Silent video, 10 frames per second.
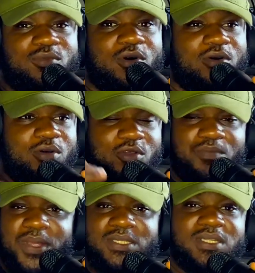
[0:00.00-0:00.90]
do more
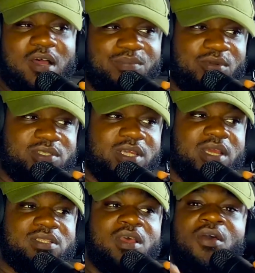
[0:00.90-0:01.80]
on your personal
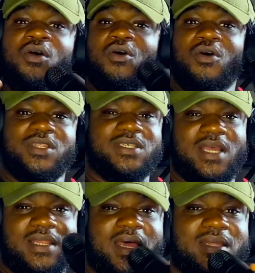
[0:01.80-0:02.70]
project, or
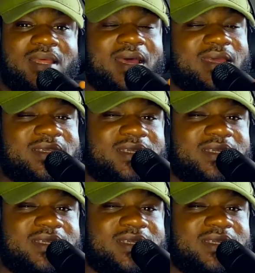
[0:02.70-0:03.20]
this and that.